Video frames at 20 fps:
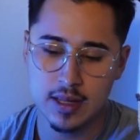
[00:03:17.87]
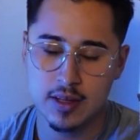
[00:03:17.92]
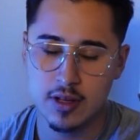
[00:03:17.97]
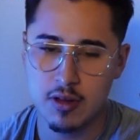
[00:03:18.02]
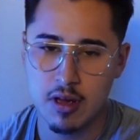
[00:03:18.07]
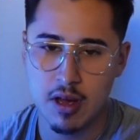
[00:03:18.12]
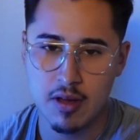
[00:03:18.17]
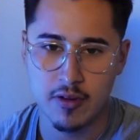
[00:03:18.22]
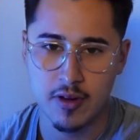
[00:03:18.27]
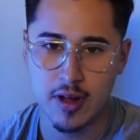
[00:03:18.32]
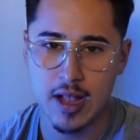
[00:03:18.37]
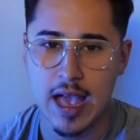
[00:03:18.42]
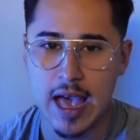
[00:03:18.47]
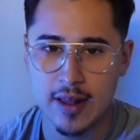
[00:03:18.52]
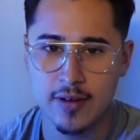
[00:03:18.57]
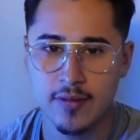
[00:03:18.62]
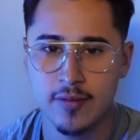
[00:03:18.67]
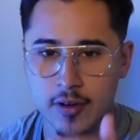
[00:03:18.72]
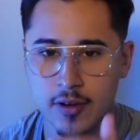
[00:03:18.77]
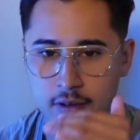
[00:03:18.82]
have your
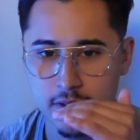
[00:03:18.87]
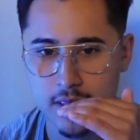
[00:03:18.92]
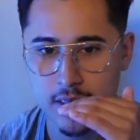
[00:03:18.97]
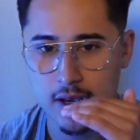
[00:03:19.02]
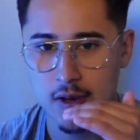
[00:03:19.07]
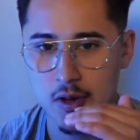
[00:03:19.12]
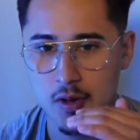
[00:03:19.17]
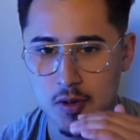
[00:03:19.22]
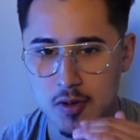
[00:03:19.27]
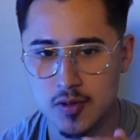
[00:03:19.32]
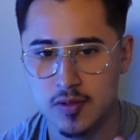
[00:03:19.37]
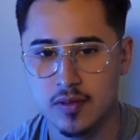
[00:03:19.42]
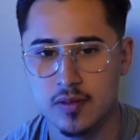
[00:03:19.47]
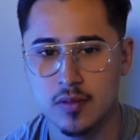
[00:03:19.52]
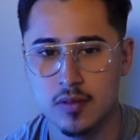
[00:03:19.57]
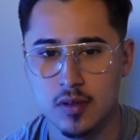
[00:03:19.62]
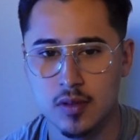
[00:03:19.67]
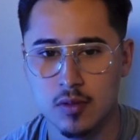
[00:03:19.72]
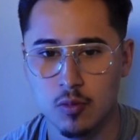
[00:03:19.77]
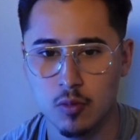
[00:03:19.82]
advert that hosts
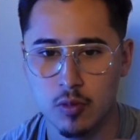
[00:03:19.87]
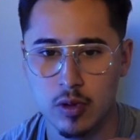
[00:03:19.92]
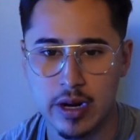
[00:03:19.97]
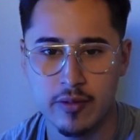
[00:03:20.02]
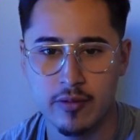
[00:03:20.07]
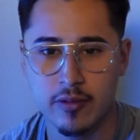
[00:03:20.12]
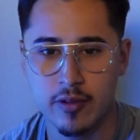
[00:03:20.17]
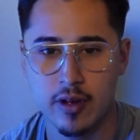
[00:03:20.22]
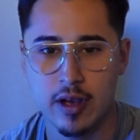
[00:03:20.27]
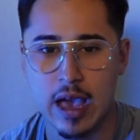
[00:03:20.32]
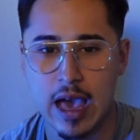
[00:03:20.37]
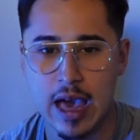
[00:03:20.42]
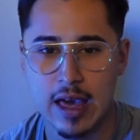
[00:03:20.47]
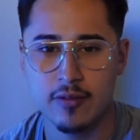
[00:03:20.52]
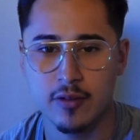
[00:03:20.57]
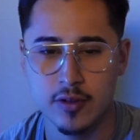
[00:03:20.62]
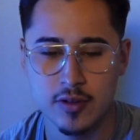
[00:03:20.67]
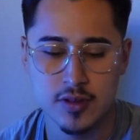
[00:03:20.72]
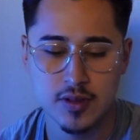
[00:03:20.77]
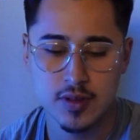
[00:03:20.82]
whatever
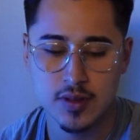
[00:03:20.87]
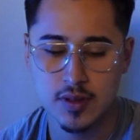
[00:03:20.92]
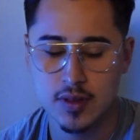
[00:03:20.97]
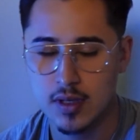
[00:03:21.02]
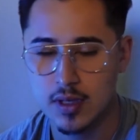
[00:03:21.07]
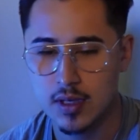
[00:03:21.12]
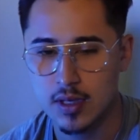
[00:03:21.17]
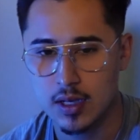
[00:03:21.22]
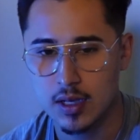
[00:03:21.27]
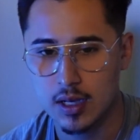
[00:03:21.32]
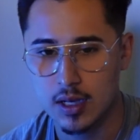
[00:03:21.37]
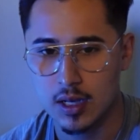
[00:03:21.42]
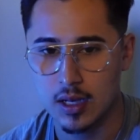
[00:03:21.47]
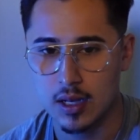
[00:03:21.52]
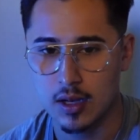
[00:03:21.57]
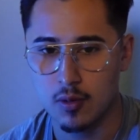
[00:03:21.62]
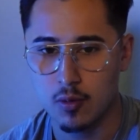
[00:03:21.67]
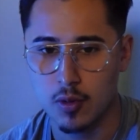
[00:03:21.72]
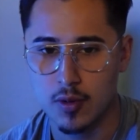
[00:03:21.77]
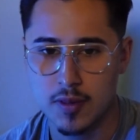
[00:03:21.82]
adverts
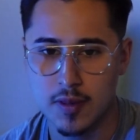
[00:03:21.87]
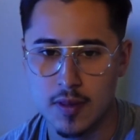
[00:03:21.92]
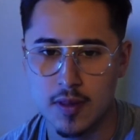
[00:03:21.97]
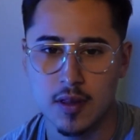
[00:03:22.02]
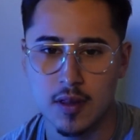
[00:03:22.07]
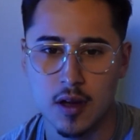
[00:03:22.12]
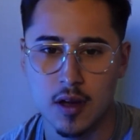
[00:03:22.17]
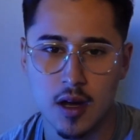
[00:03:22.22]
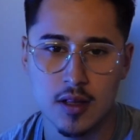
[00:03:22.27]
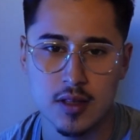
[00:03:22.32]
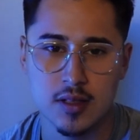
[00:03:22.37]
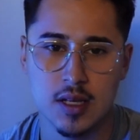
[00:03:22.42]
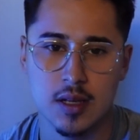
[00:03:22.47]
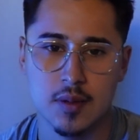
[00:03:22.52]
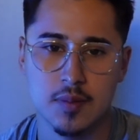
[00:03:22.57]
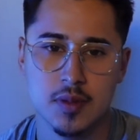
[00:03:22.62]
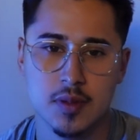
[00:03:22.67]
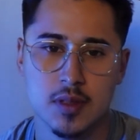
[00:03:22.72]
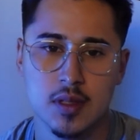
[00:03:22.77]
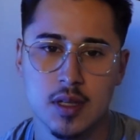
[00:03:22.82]
within the
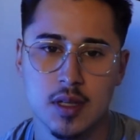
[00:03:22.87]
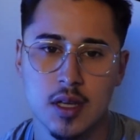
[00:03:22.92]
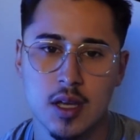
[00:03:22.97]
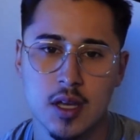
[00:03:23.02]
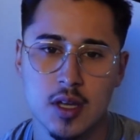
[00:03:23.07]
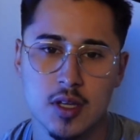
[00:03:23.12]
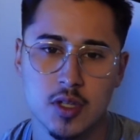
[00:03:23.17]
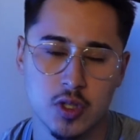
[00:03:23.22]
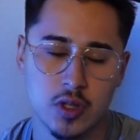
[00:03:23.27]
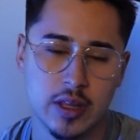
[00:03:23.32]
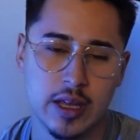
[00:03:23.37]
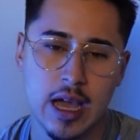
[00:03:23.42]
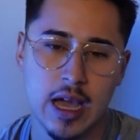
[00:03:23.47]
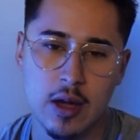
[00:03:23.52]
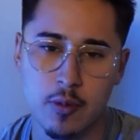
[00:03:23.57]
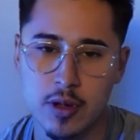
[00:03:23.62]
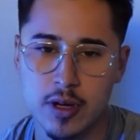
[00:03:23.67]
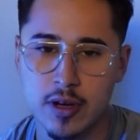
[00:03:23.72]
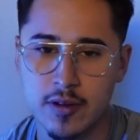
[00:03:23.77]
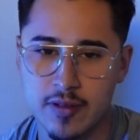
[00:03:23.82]
concepts. So they got
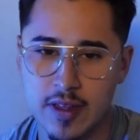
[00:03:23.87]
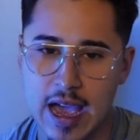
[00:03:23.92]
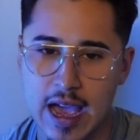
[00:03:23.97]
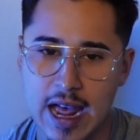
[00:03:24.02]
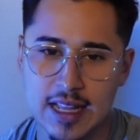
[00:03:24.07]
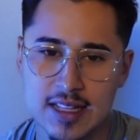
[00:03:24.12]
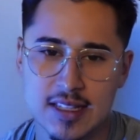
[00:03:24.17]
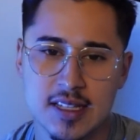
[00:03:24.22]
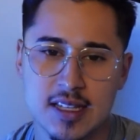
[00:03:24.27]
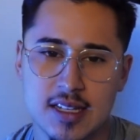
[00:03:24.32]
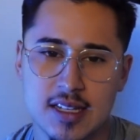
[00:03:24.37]
rid of the ad set.